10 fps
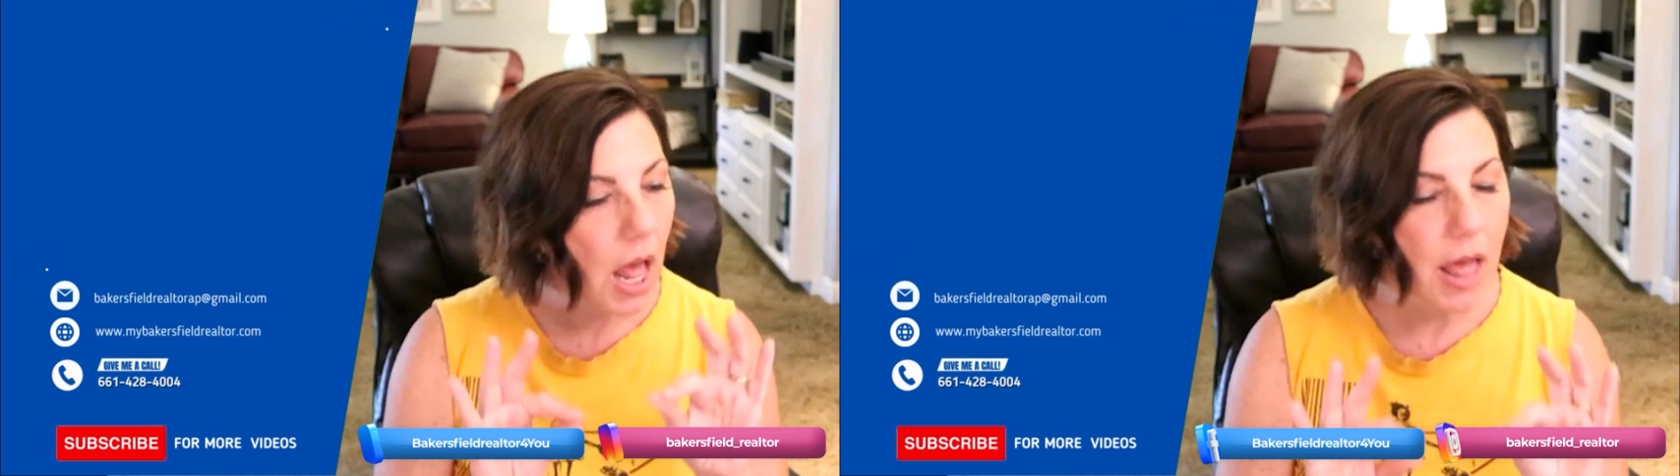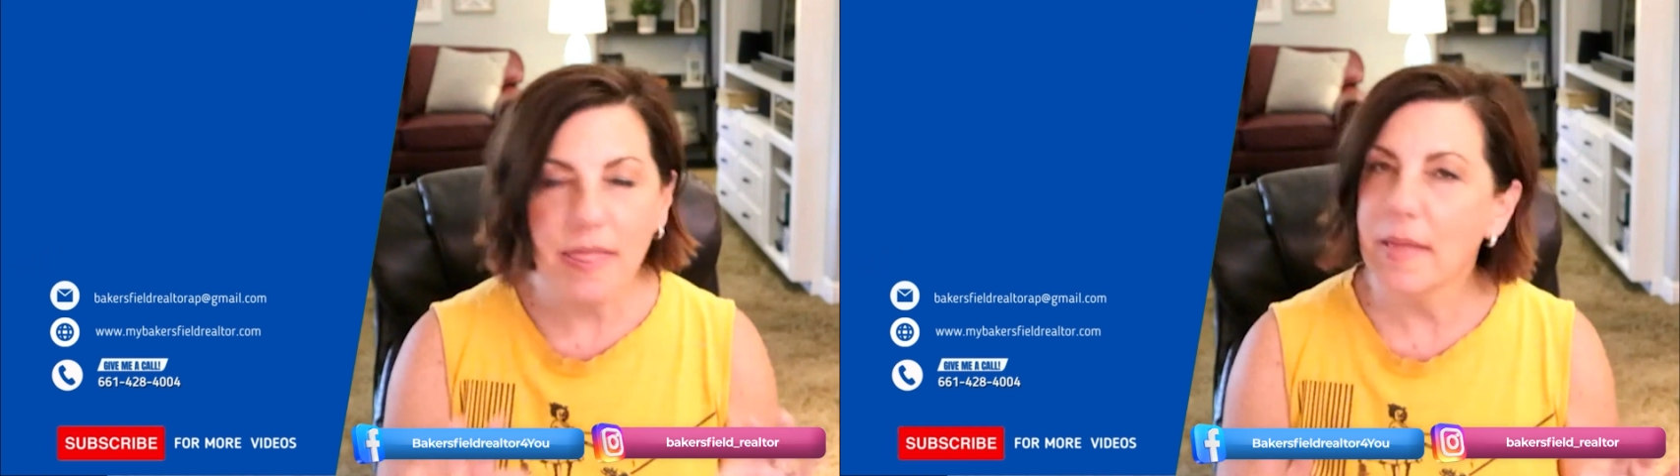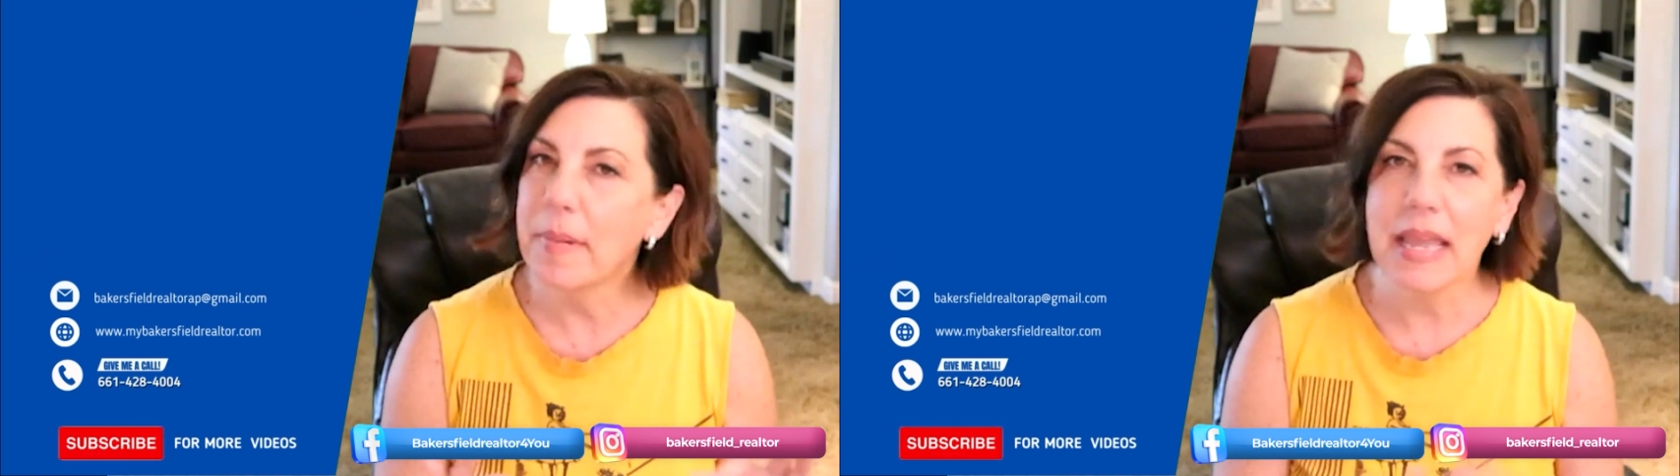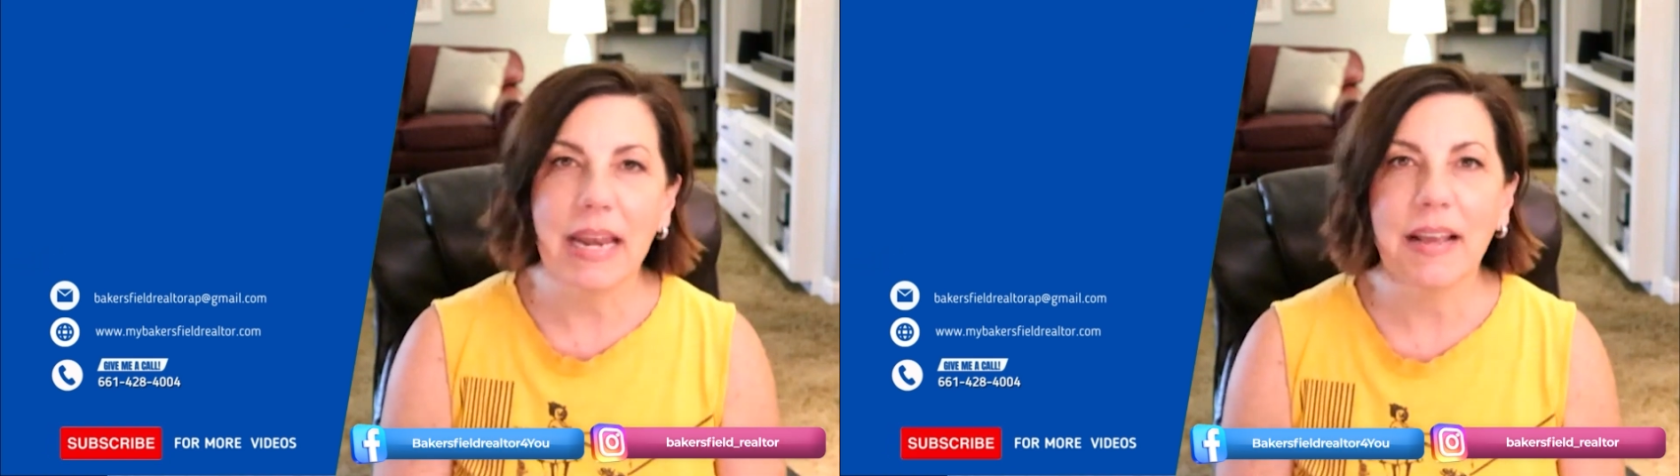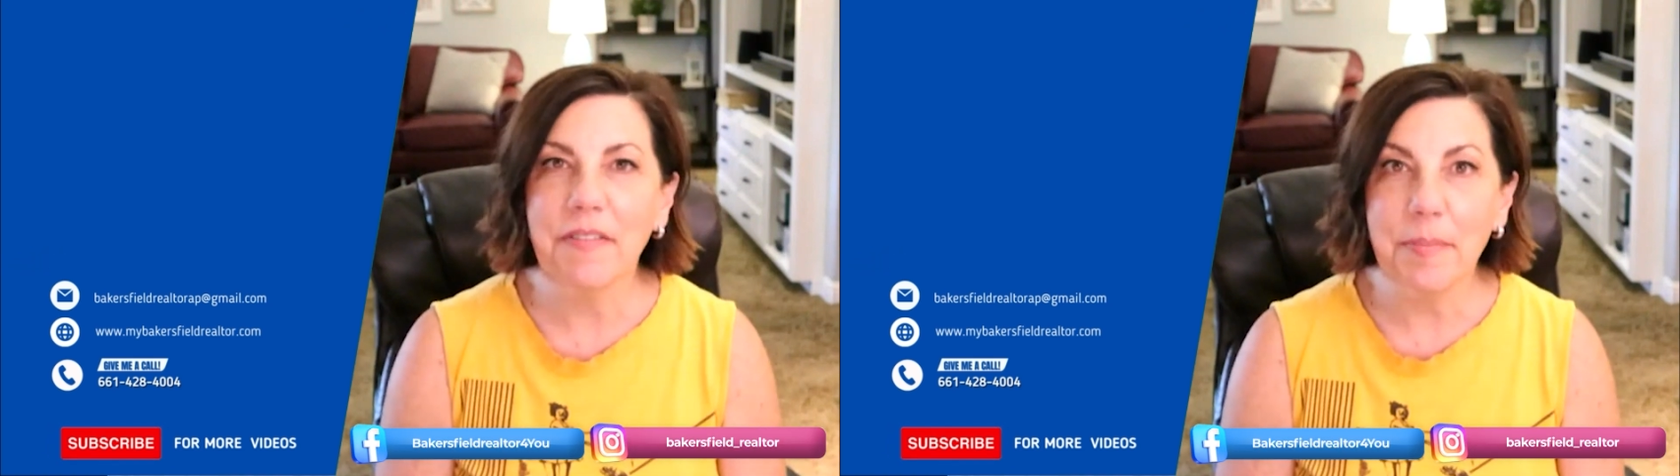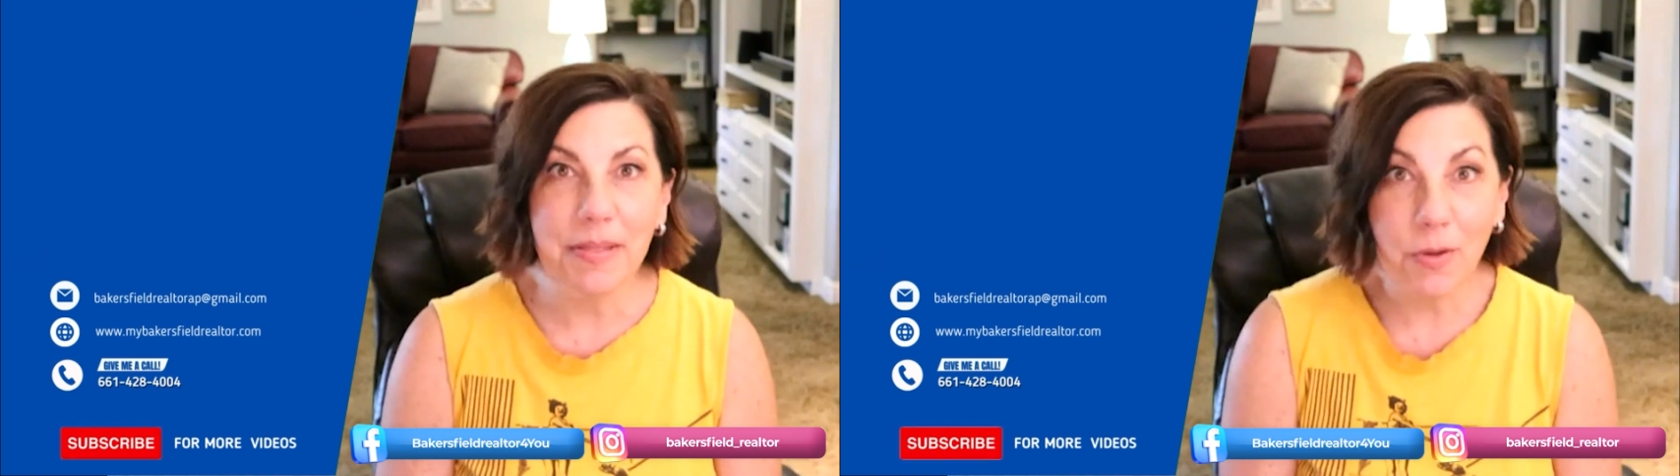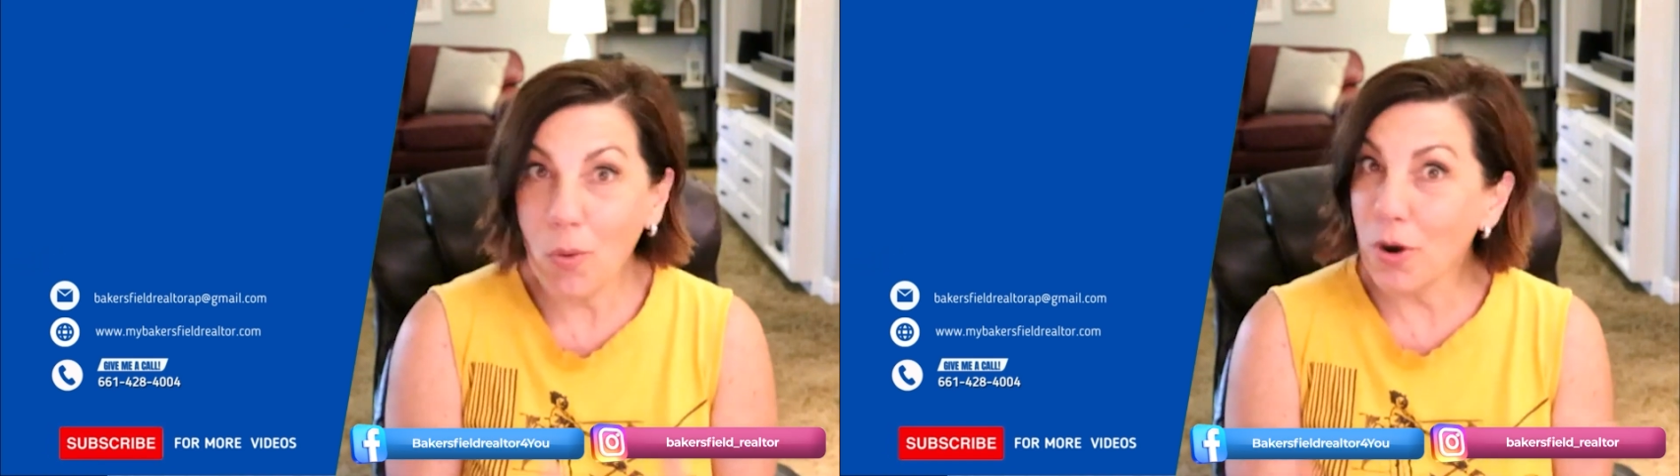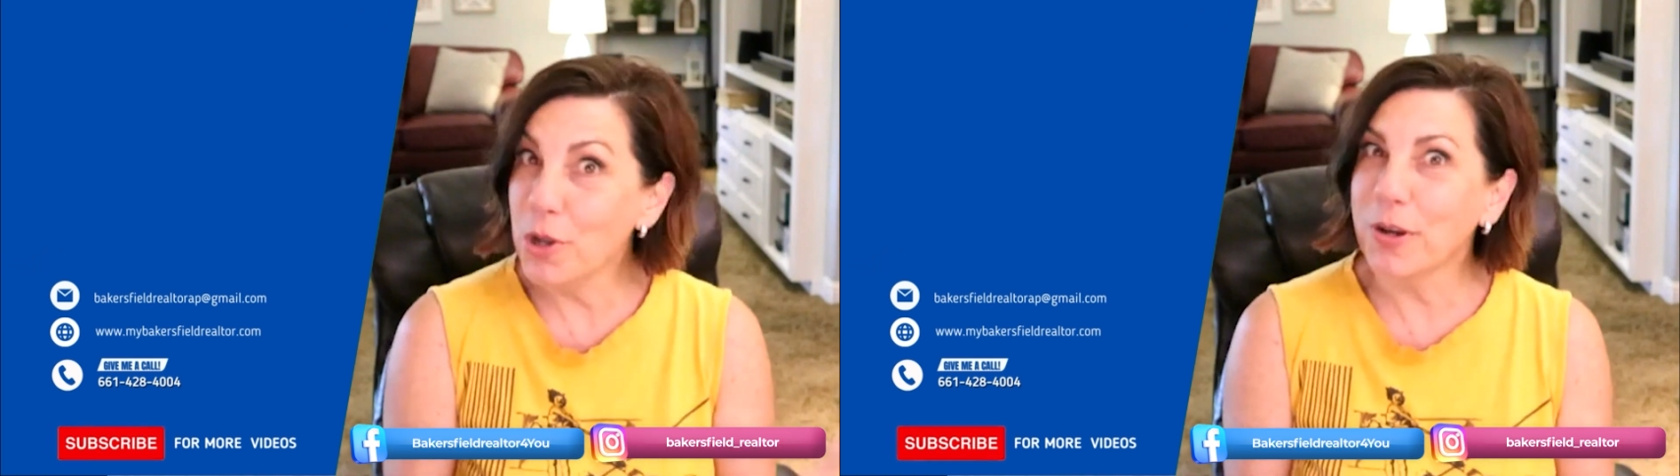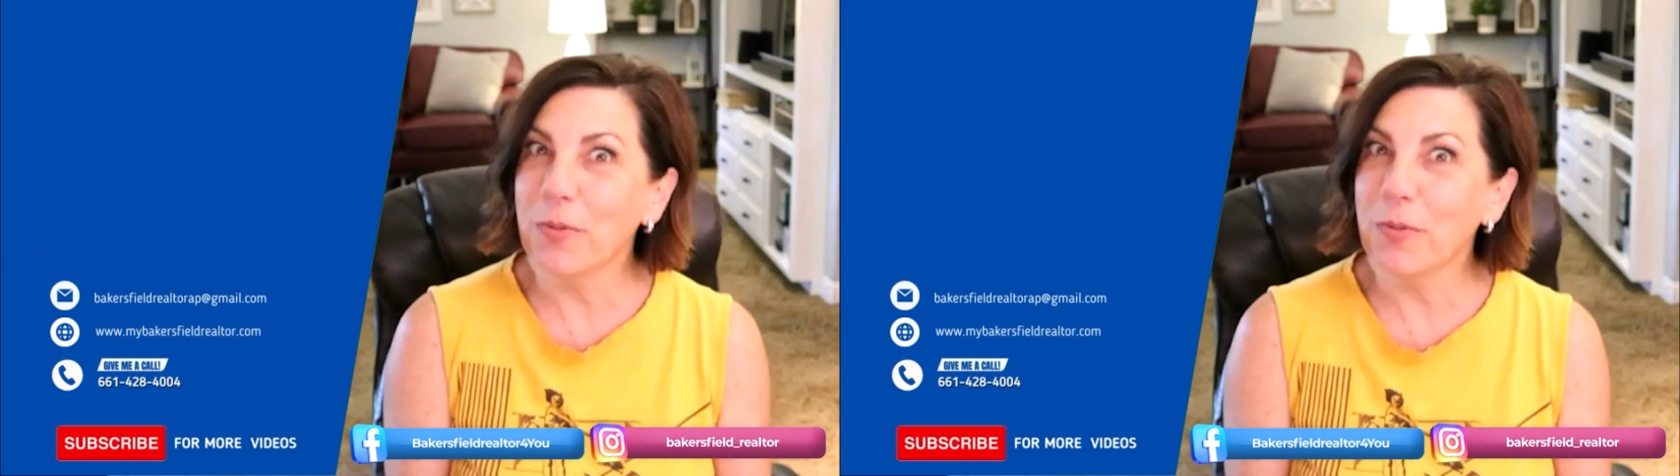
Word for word: the beginning of the month, or you can